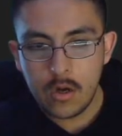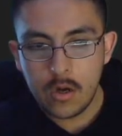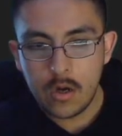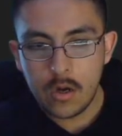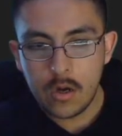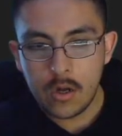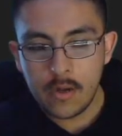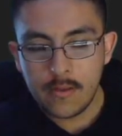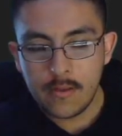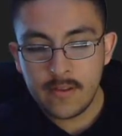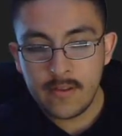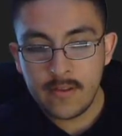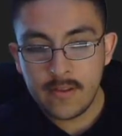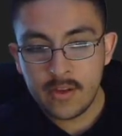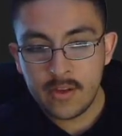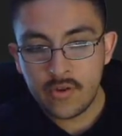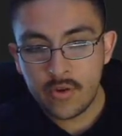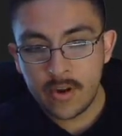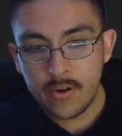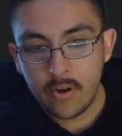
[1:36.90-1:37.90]
And this is a
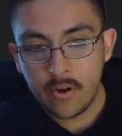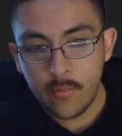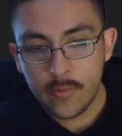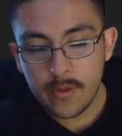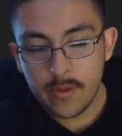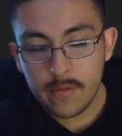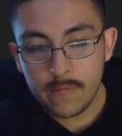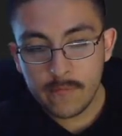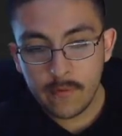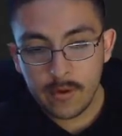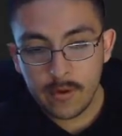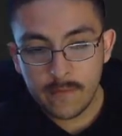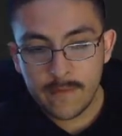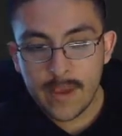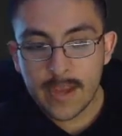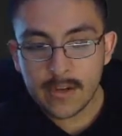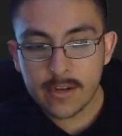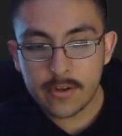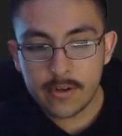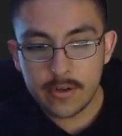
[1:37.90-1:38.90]
trinomial fully
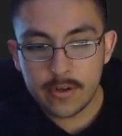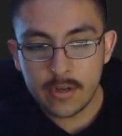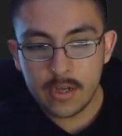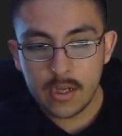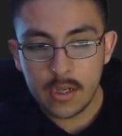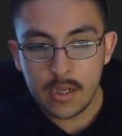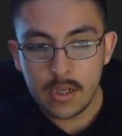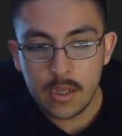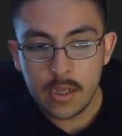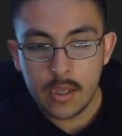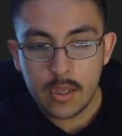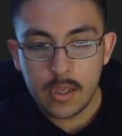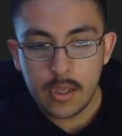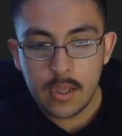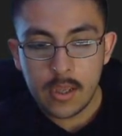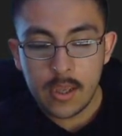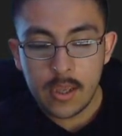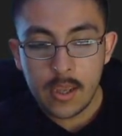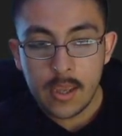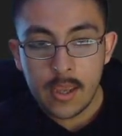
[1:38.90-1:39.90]
factored.
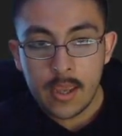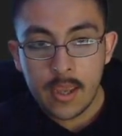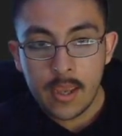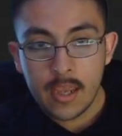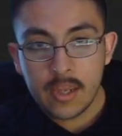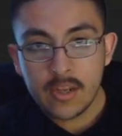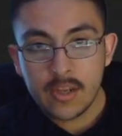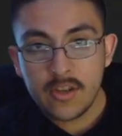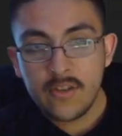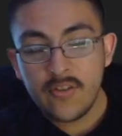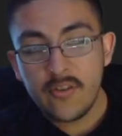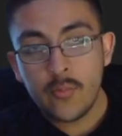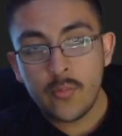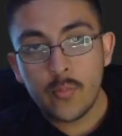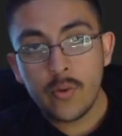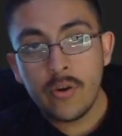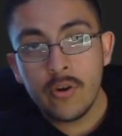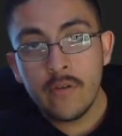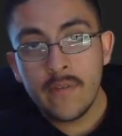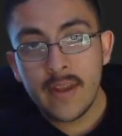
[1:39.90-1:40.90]
And just to
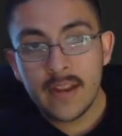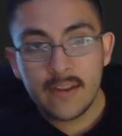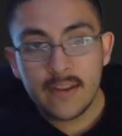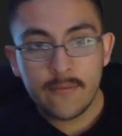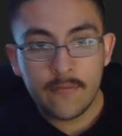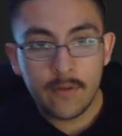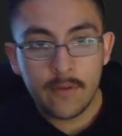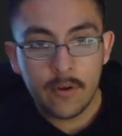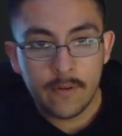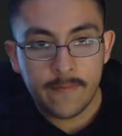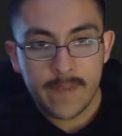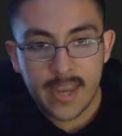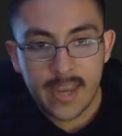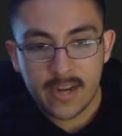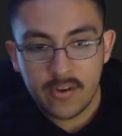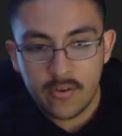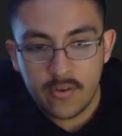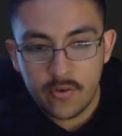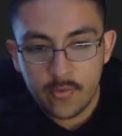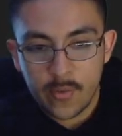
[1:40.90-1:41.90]
prove that it's fully
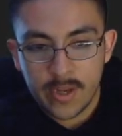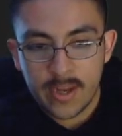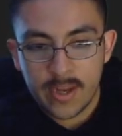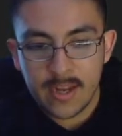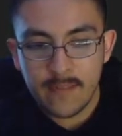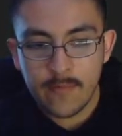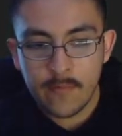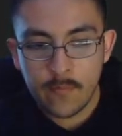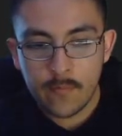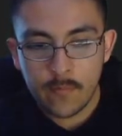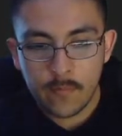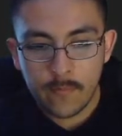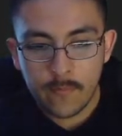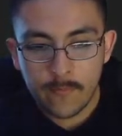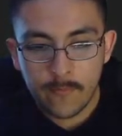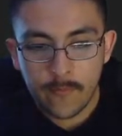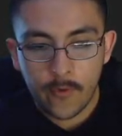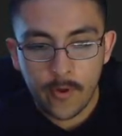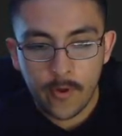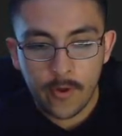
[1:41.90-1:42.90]
factored, we could even
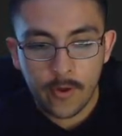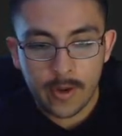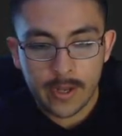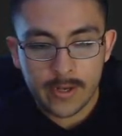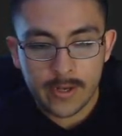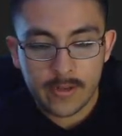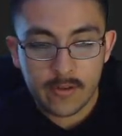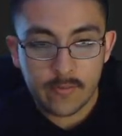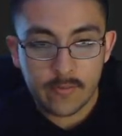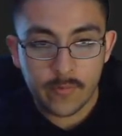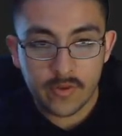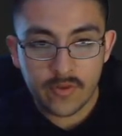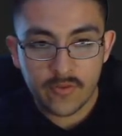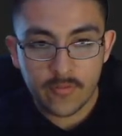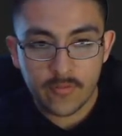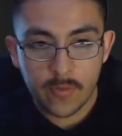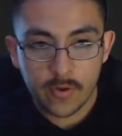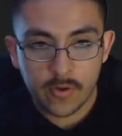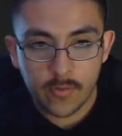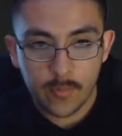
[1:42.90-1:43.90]
FOIL it, which is
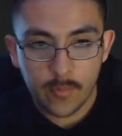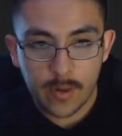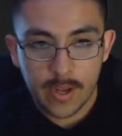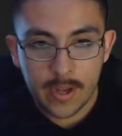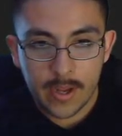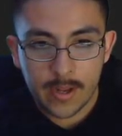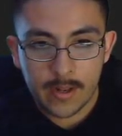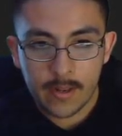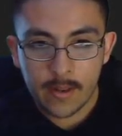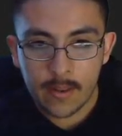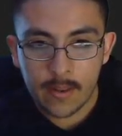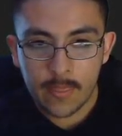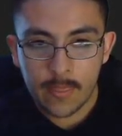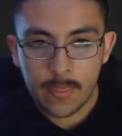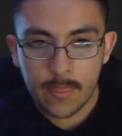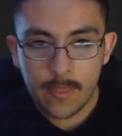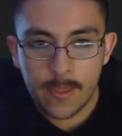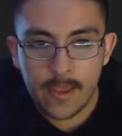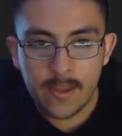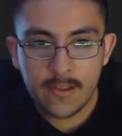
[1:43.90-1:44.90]
multiplying
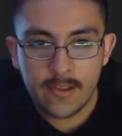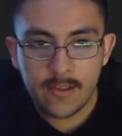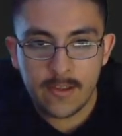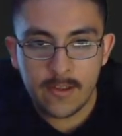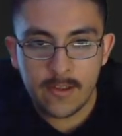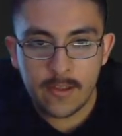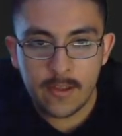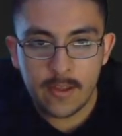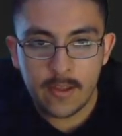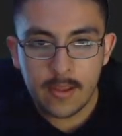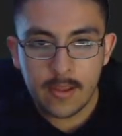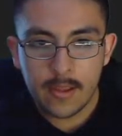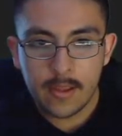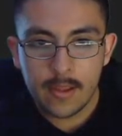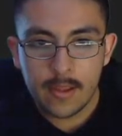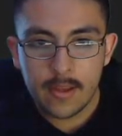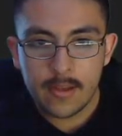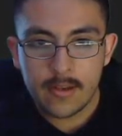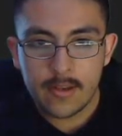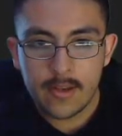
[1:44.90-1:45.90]
this
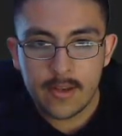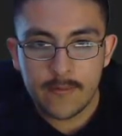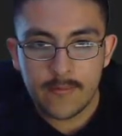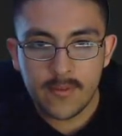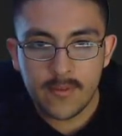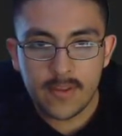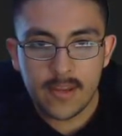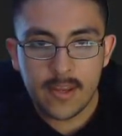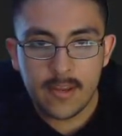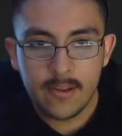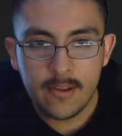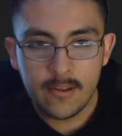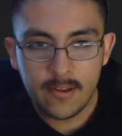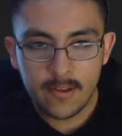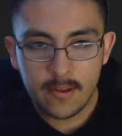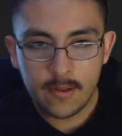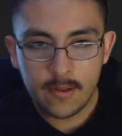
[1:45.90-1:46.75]
times this,